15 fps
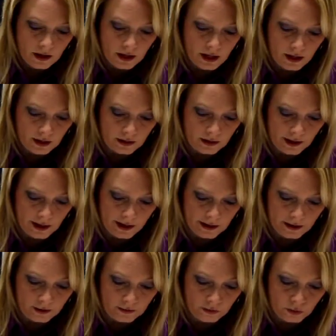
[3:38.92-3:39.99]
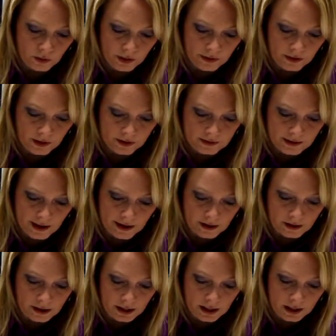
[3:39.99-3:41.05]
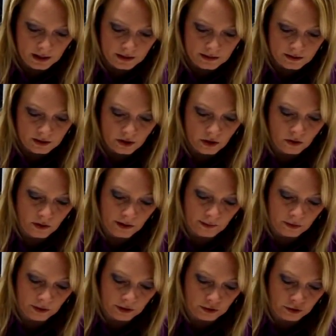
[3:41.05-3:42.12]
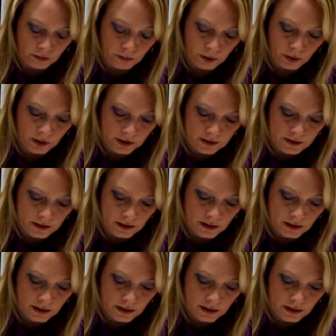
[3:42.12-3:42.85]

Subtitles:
and I have one that is at an E. So I'm going to put